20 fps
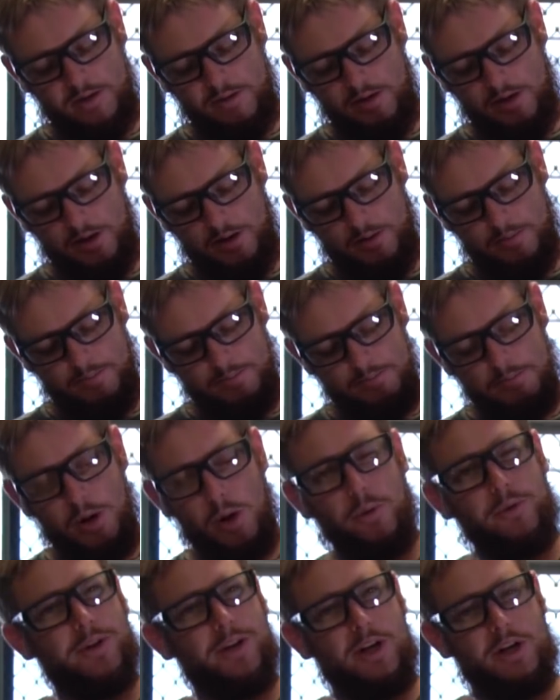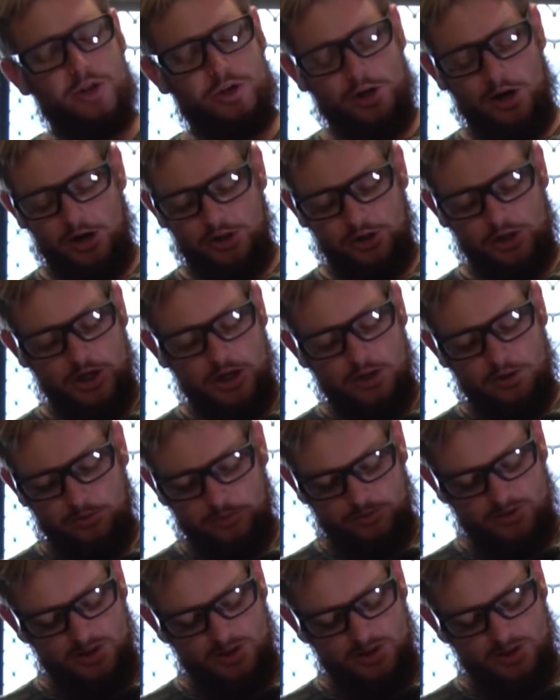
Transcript: uh, molded in charging handle,